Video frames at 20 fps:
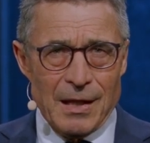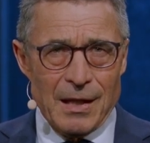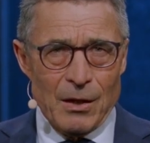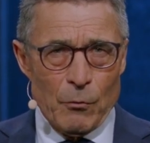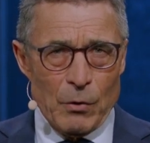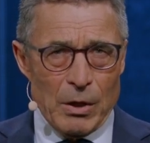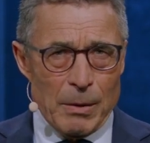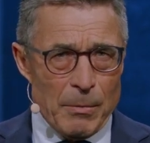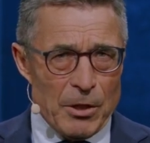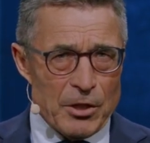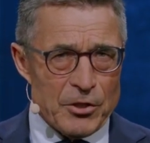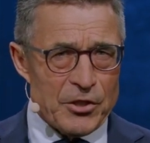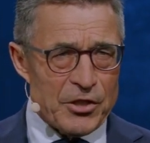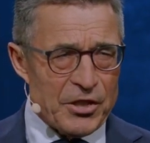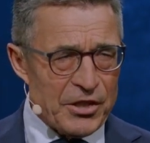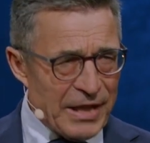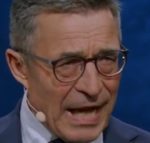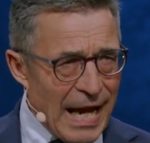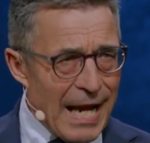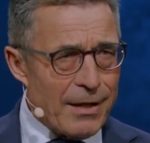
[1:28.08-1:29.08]
We must
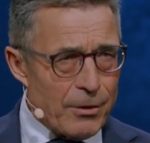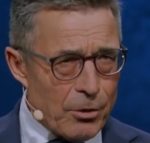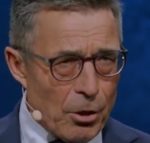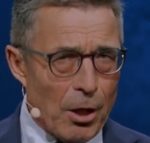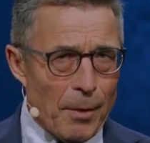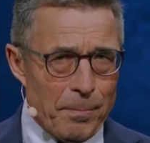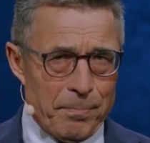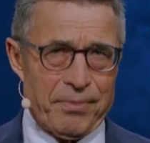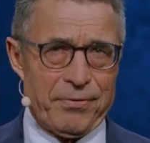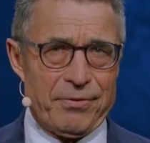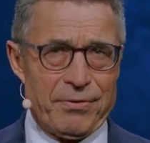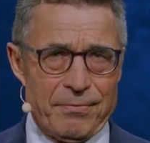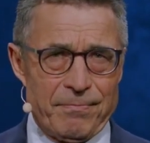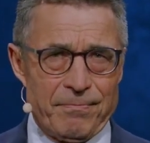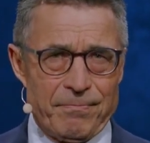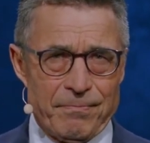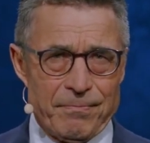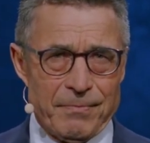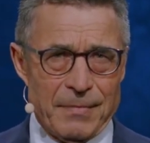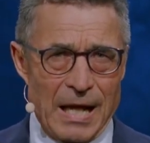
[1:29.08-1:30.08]
stand up
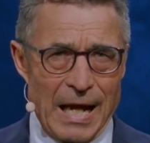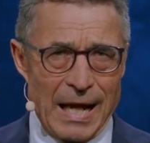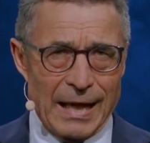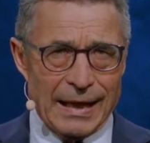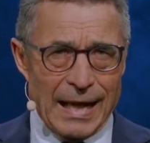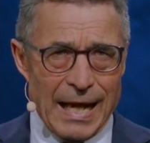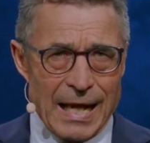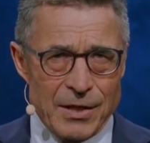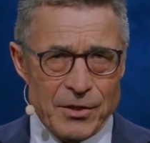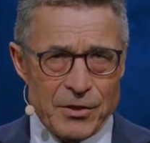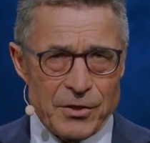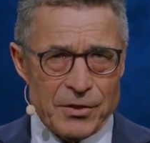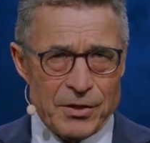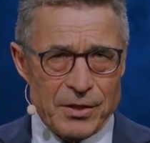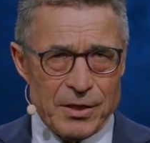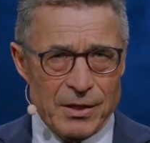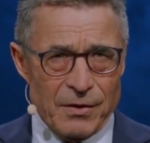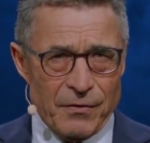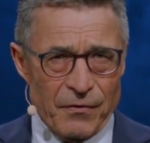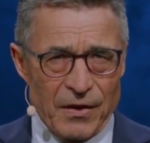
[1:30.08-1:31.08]

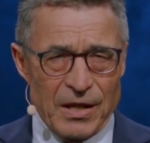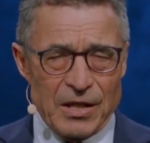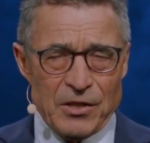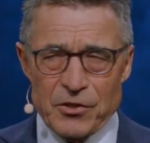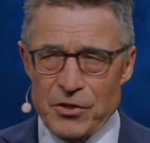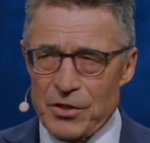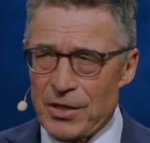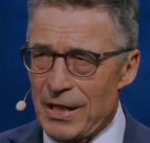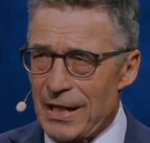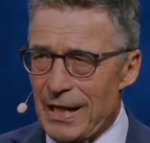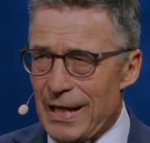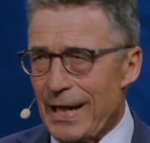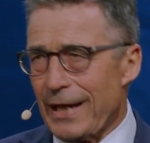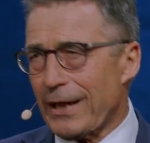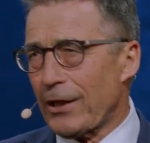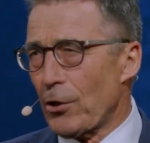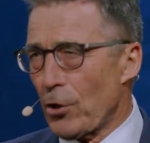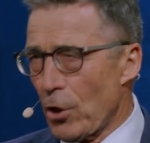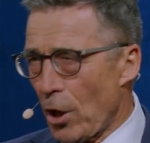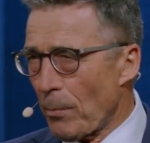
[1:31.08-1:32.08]
against this
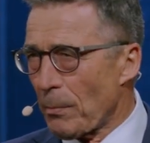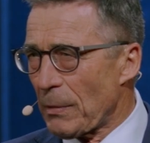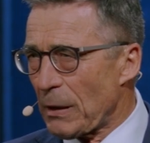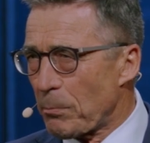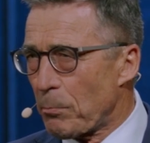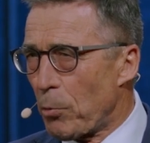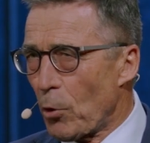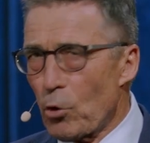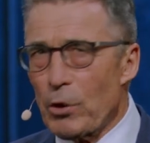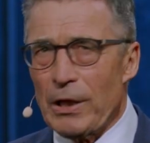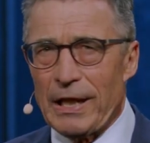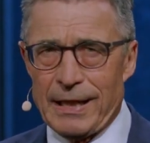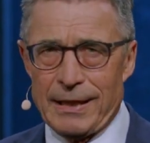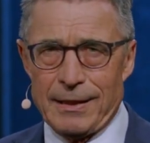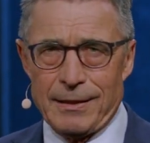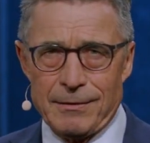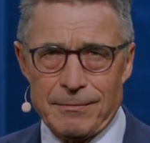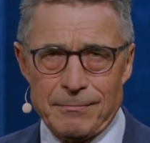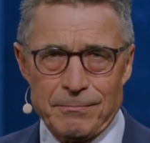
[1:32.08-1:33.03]
economic bullying.